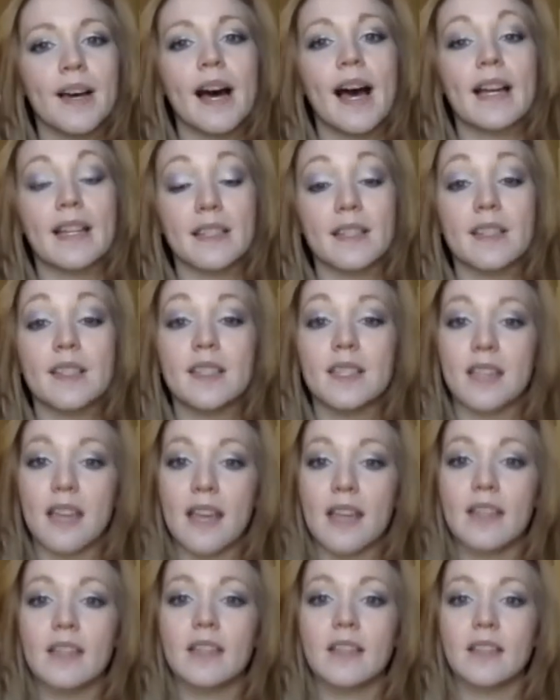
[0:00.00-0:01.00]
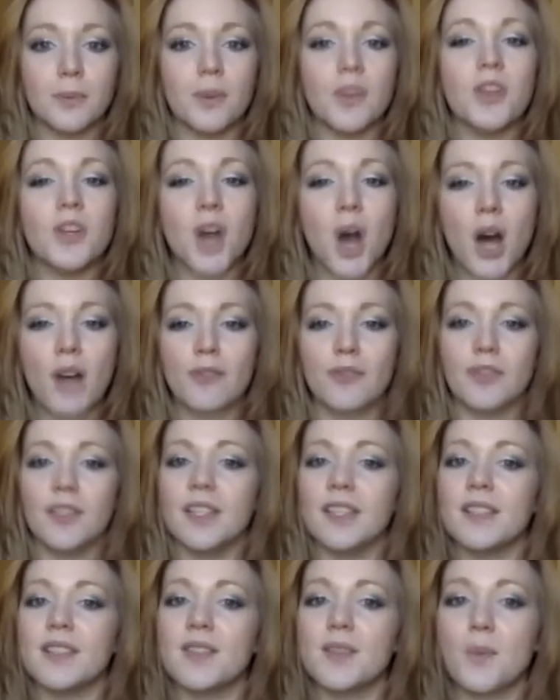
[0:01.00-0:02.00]
I can say with
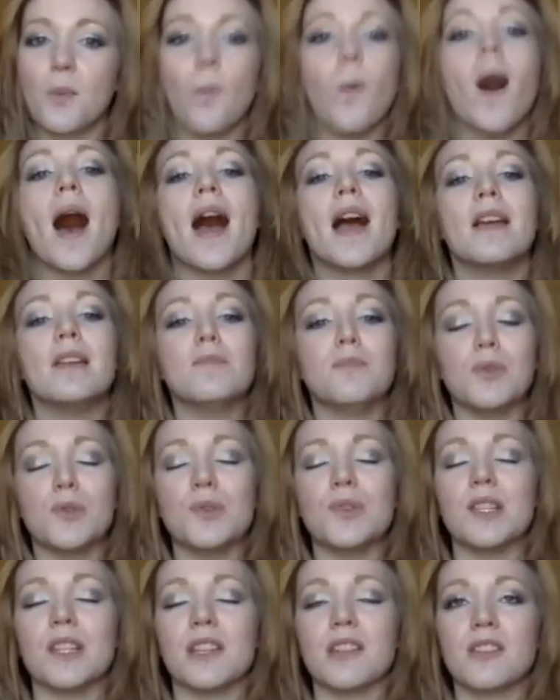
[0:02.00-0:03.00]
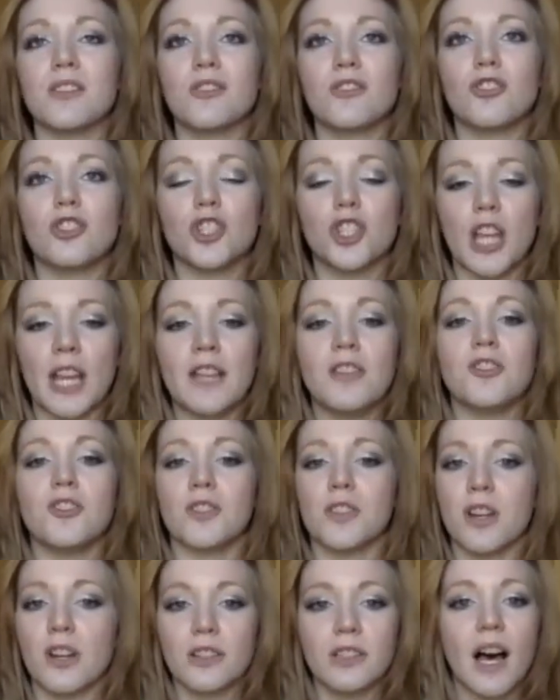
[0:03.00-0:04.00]
confidence why music changes
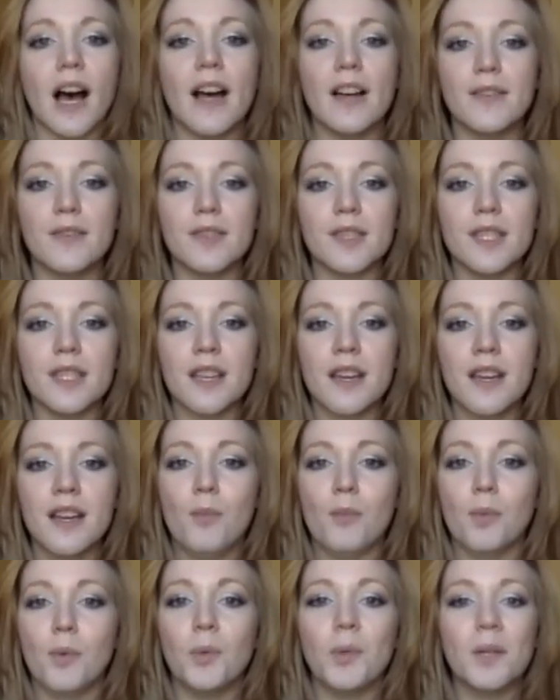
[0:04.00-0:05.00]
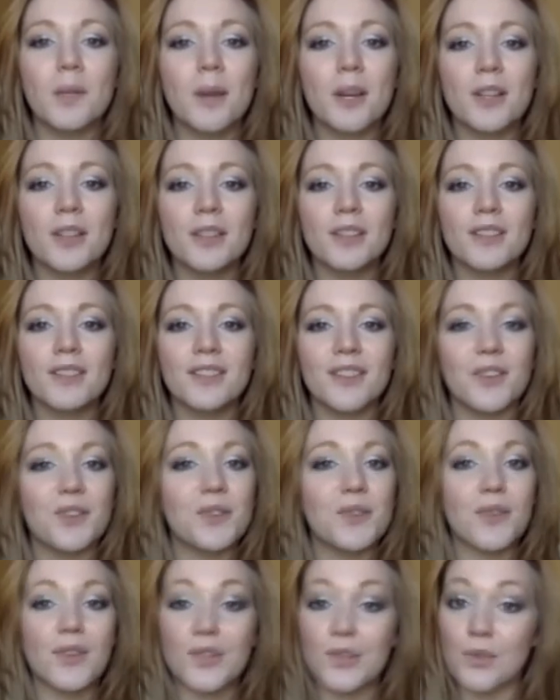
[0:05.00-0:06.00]
our lives. But what about those
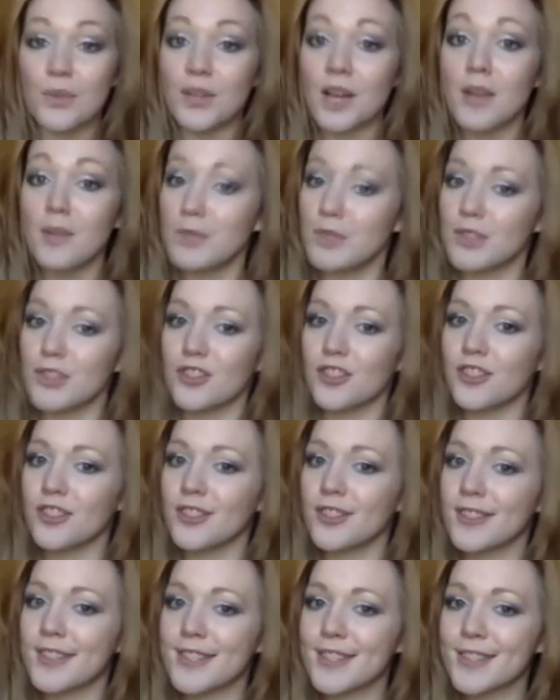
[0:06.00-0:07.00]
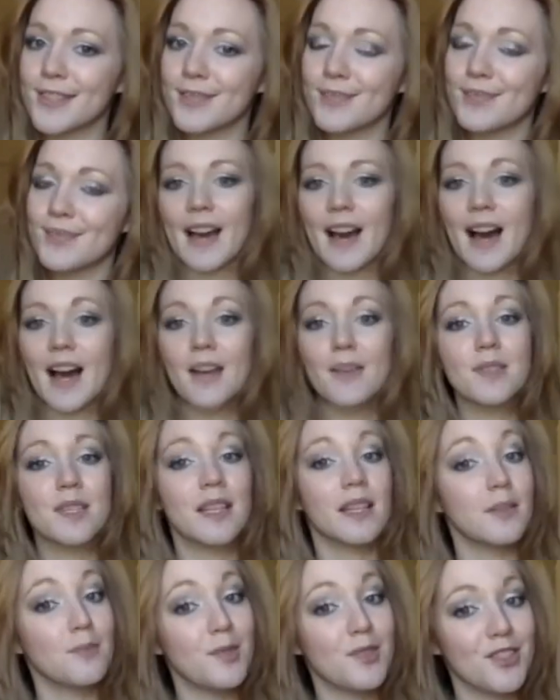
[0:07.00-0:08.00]
of us who are not musicians? I was
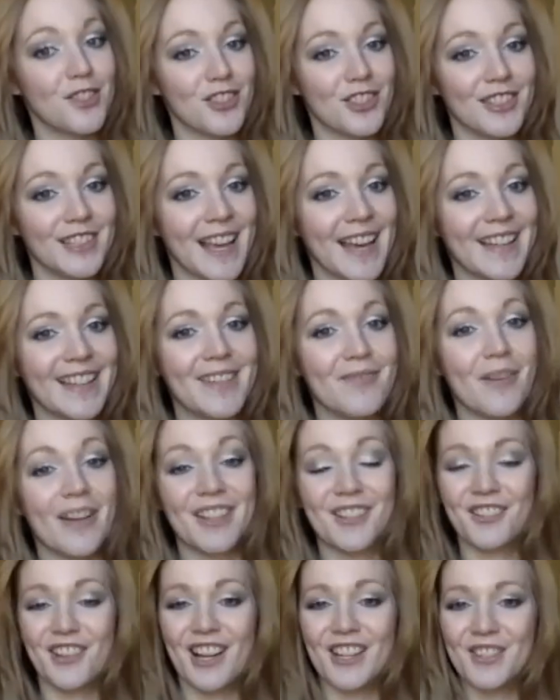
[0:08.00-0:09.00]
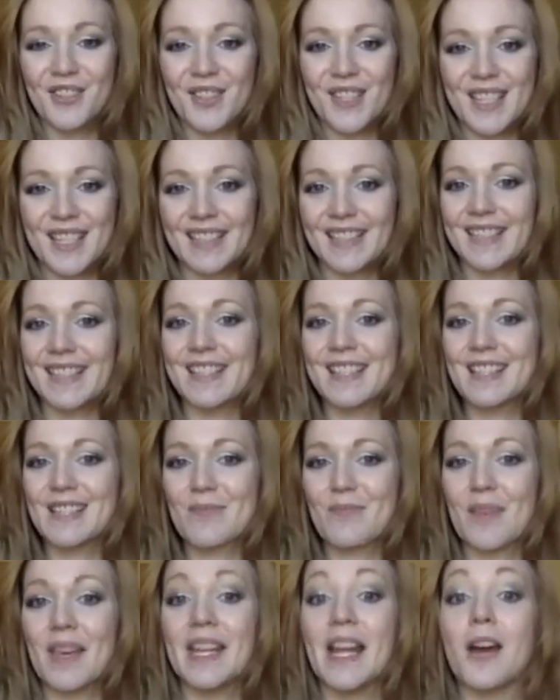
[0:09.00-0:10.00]
not a musician yet in my undergraduate studies,
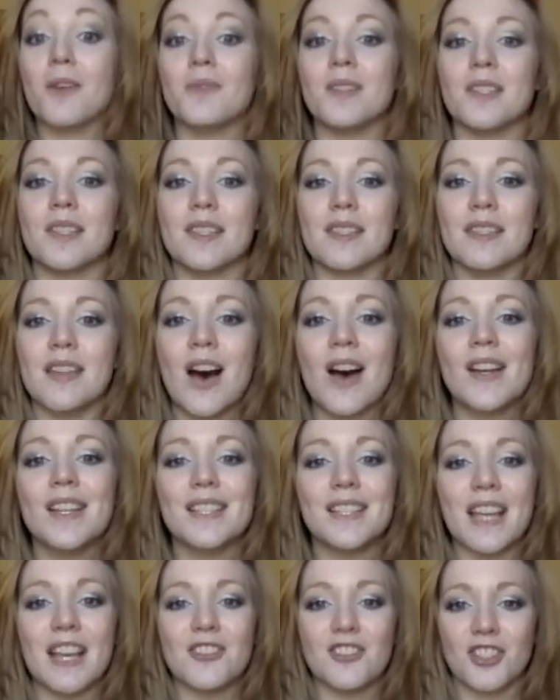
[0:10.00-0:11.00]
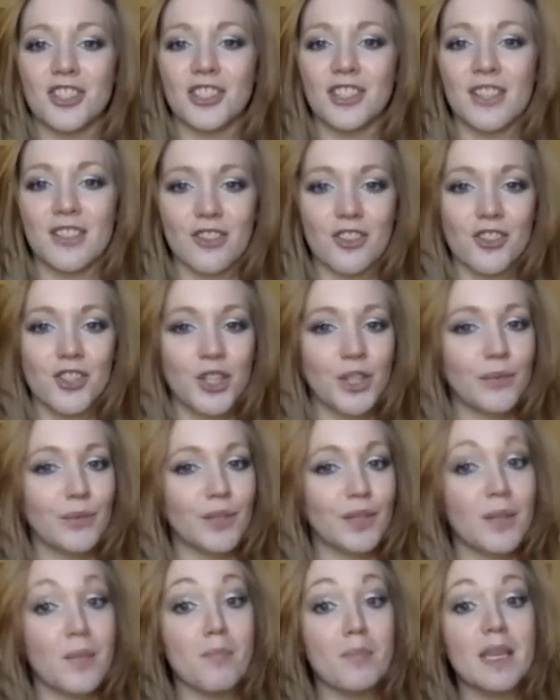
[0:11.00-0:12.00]
and I was not intentionally searching for
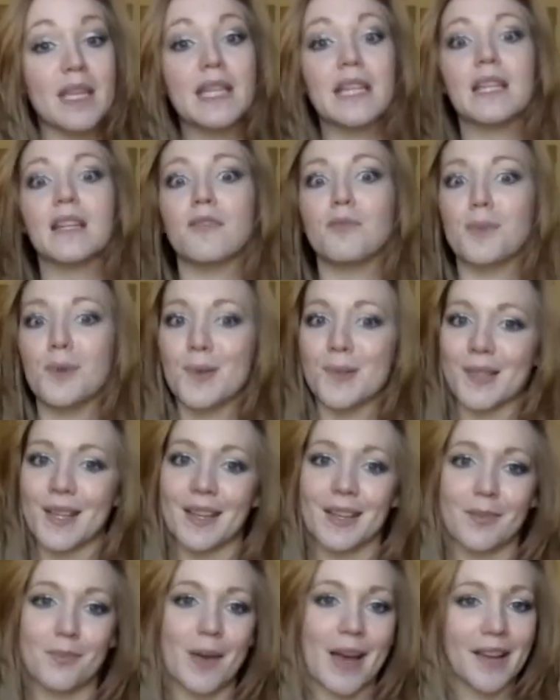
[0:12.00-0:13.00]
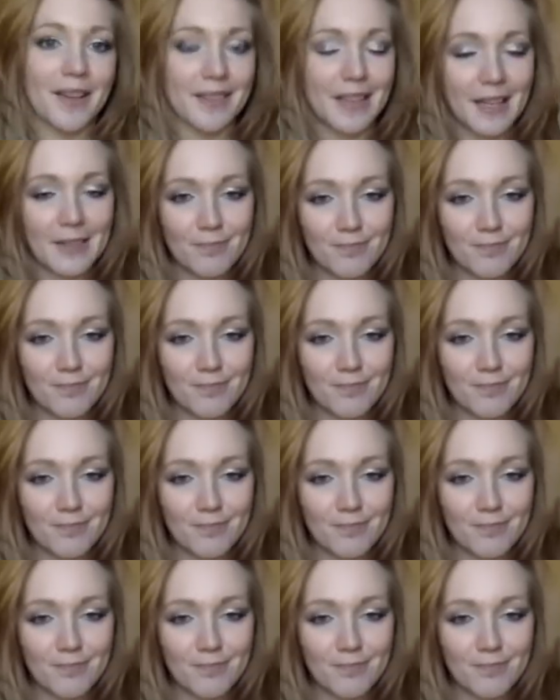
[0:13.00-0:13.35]
the meaning of music back then.